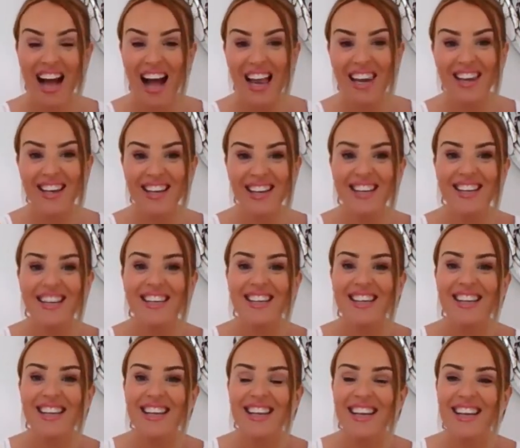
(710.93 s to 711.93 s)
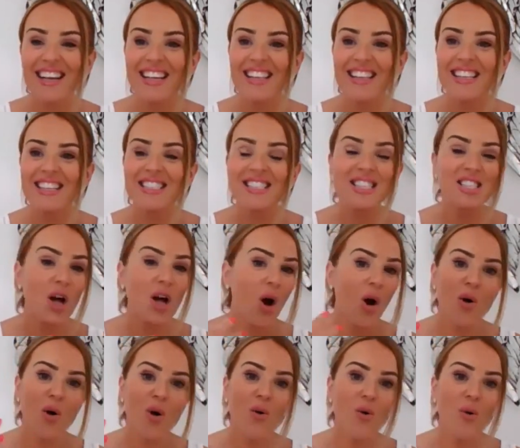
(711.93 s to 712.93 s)
And like, there's this
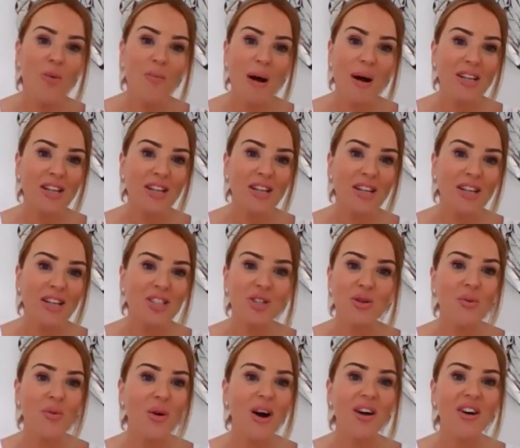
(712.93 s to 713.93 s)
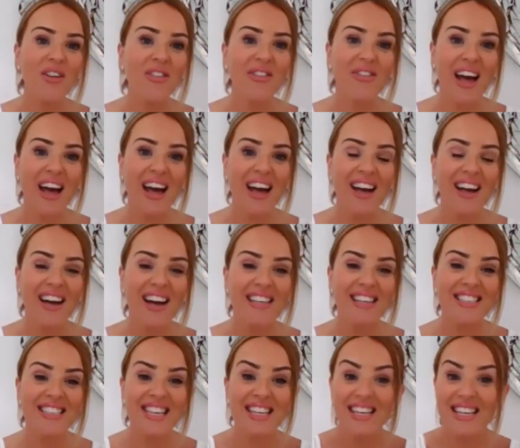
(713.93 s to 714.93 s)
whole magic world there,
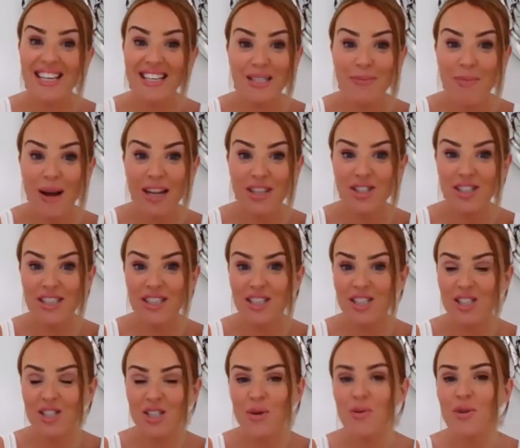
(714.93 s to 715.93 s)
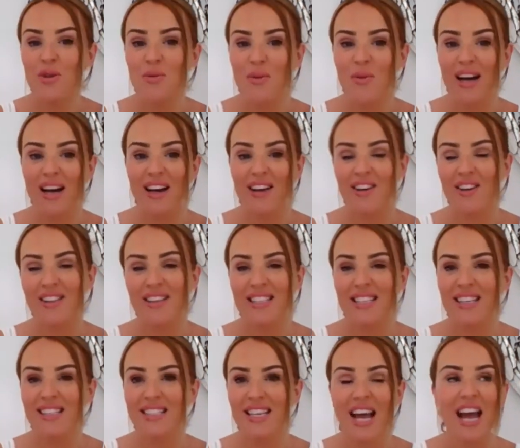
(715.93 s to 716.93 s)
and it is magic. There's no other way. I know that
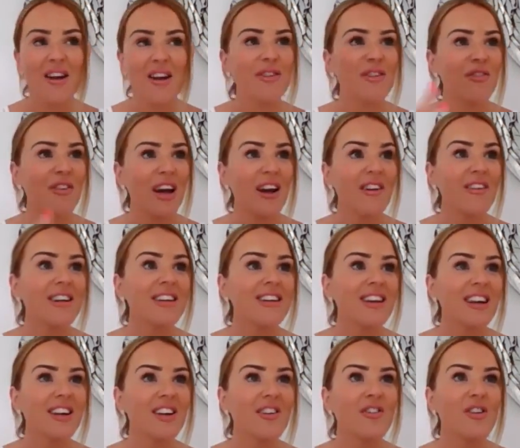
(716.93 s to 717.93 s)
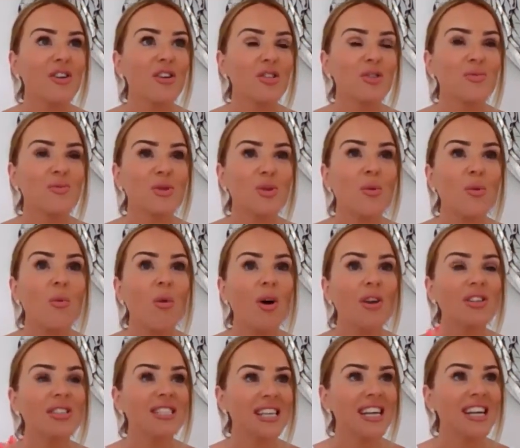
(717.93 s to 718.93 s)
sounds airy fairy and like I've got some sort of
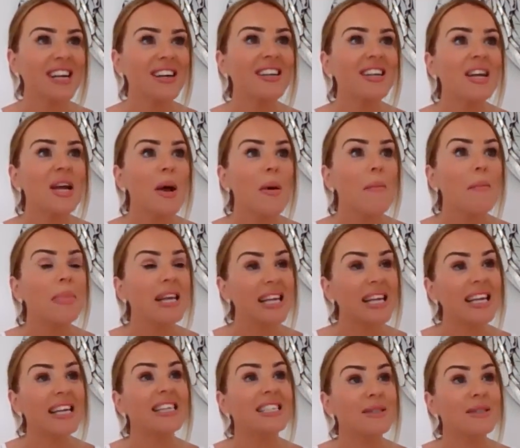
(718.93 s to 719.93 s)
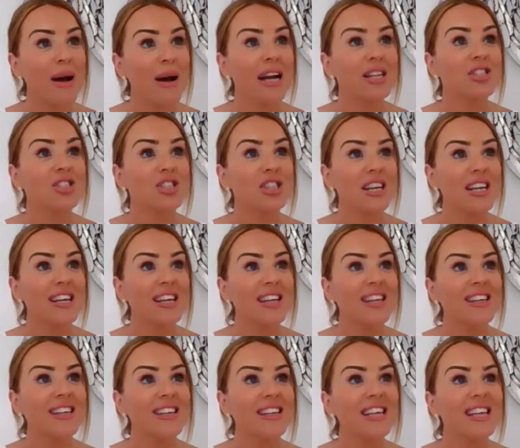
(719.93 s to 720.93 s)
wand here, but it magic.
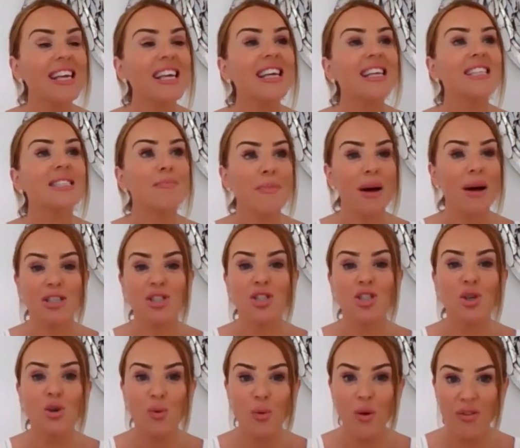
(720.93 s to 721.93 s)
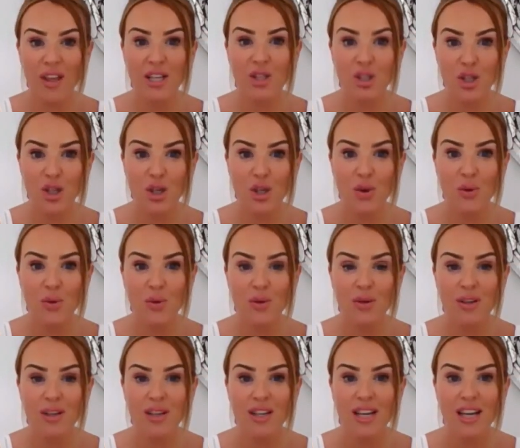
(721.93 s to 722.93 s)
It is magical what they do.
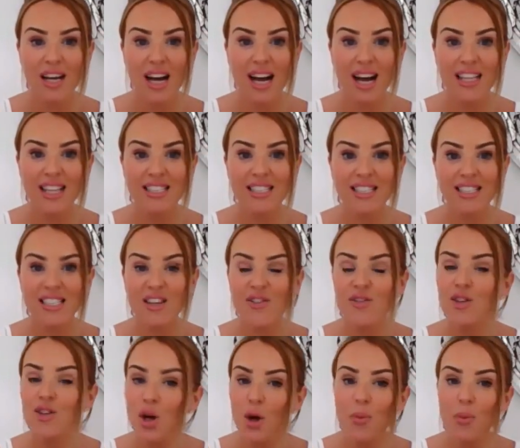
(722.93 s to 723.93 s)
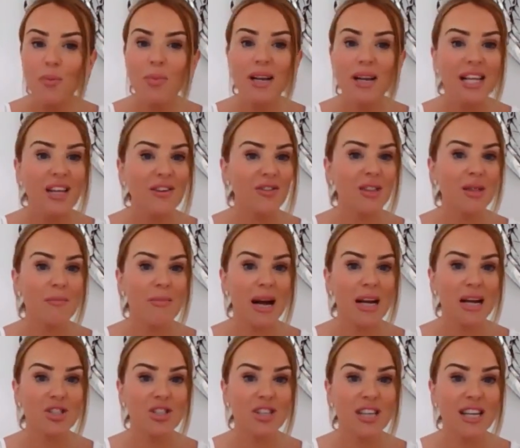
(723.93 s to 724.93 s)
And if you don't believe in the
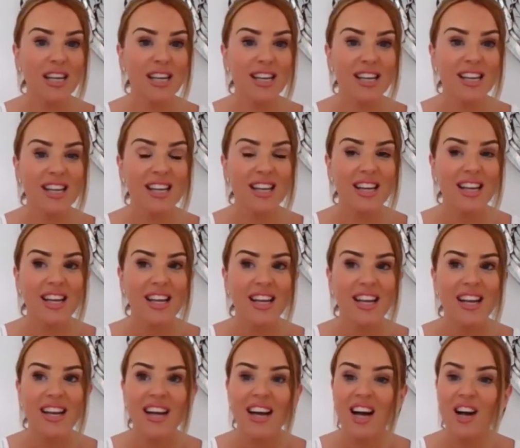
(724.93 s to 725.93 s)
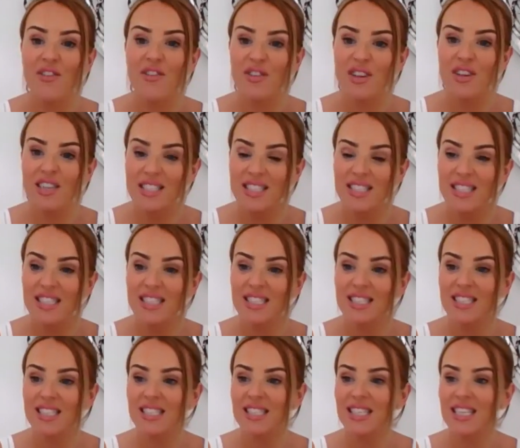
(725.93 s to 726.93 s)
magic of
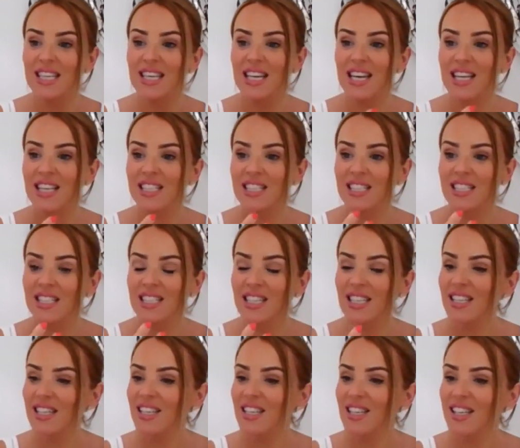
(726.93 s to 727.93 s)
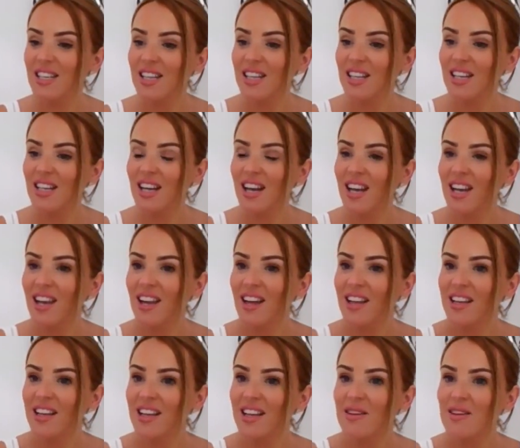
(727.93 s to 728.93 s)
consistency and
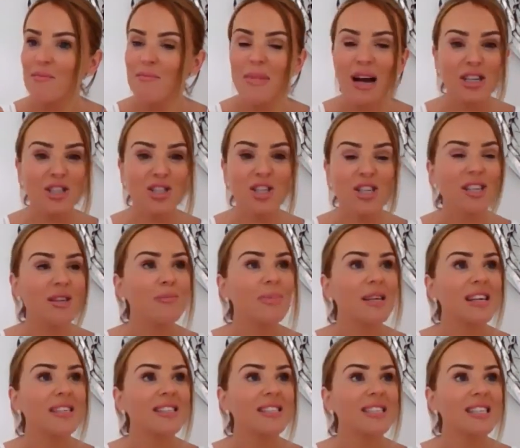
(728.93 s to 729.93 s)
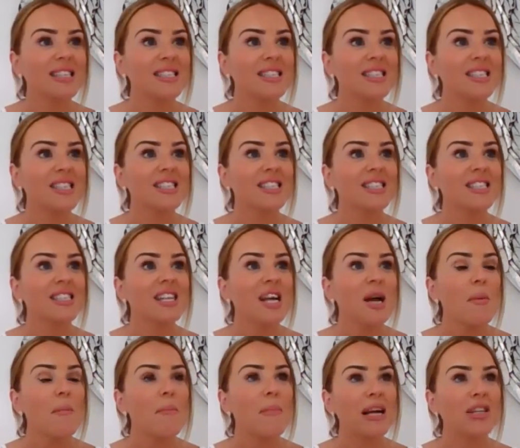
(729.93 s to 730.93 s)
like magic can be consistent,
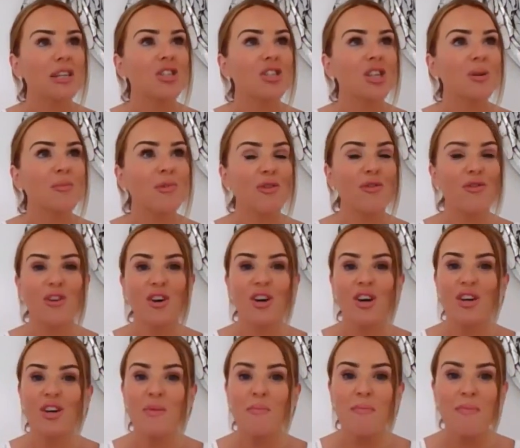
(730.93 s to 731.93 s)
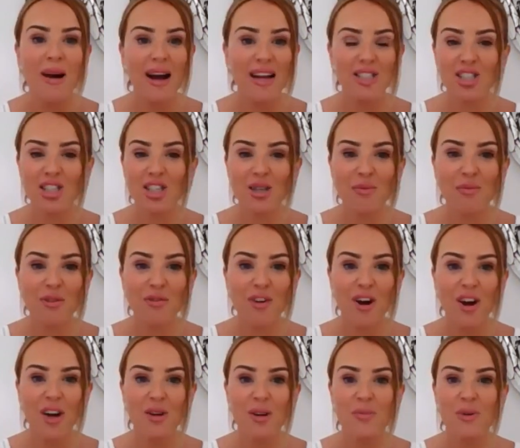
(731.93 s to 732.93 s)
magic can be fun, magic can be
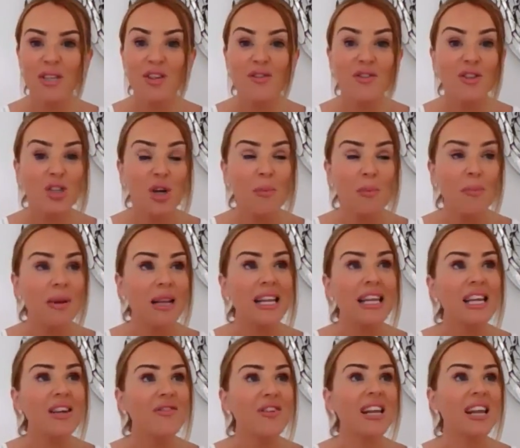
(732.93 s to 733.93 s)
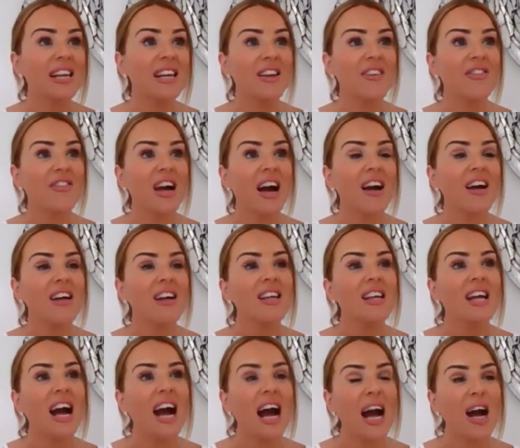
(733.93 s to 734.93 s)
vibrant. If you don't believe in any of that,
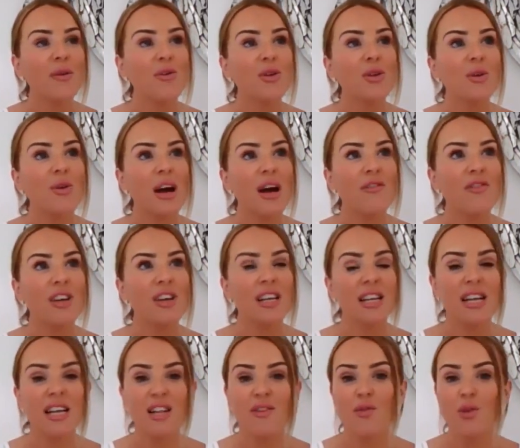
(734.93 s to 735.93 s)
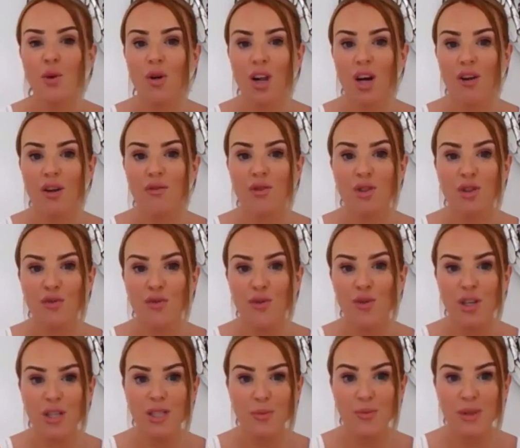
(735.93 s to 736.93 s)
how are you ever going to live your life to the
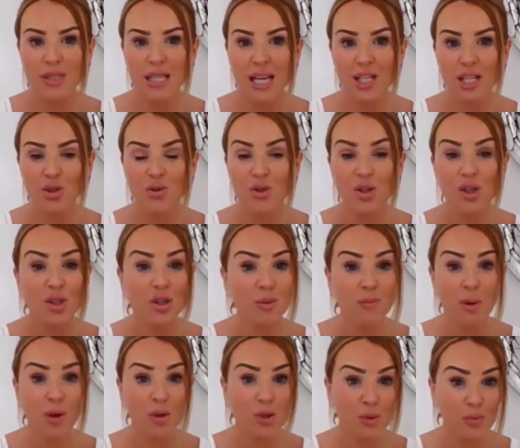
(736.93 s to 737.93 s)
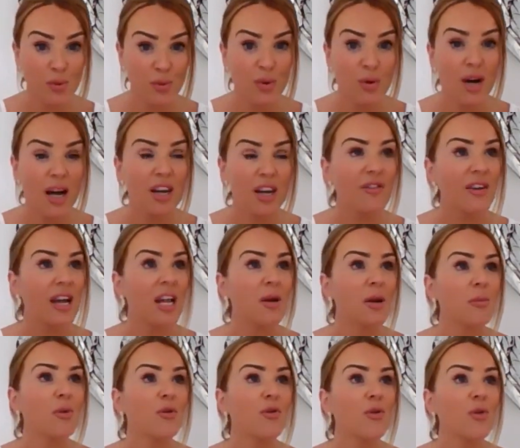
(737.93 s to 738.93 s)
fullest potential that is possible and
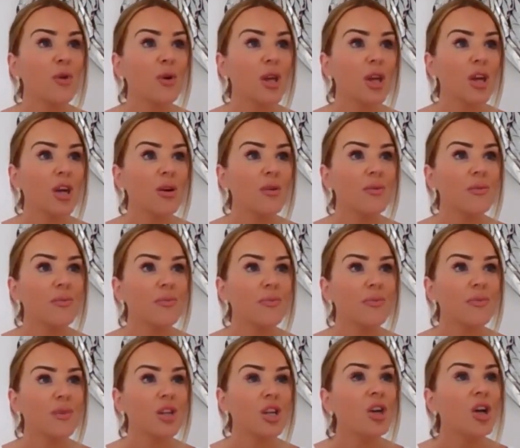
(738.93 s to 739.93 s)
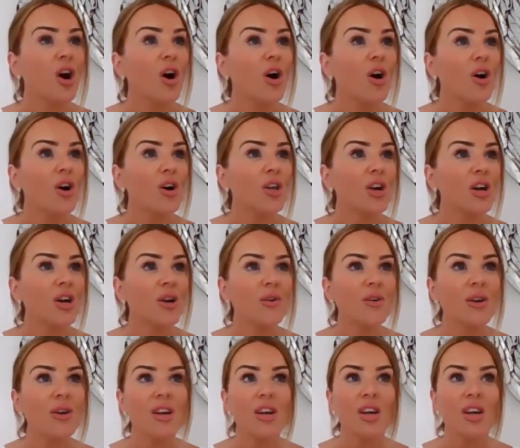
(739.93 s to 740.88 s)
available for you? You're not, are you?